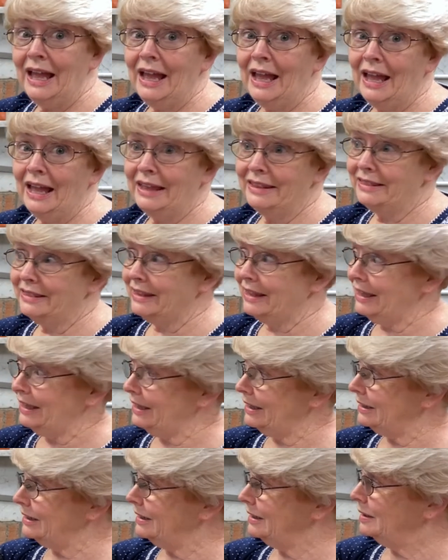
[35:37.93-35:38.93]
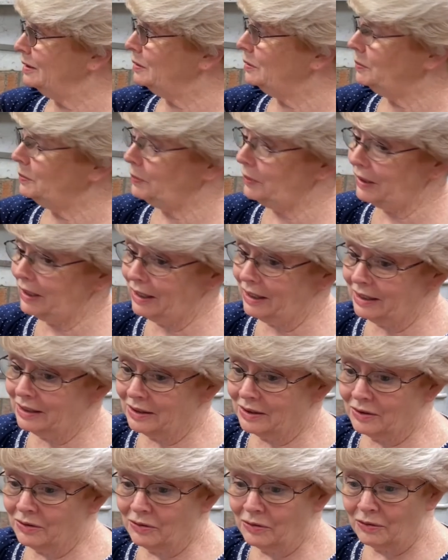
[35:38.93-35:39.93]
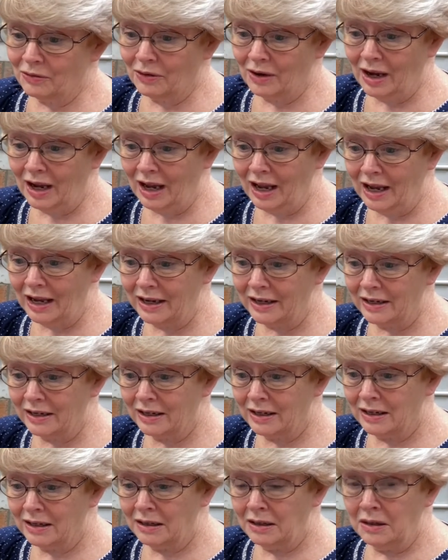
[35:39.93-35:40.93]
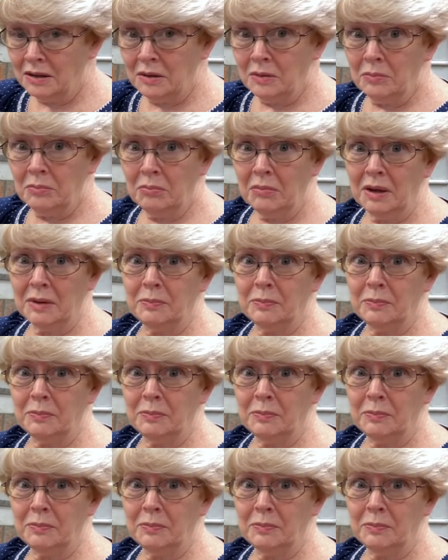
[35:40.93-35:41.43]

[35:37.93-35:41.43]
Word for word: And then Pete cried, my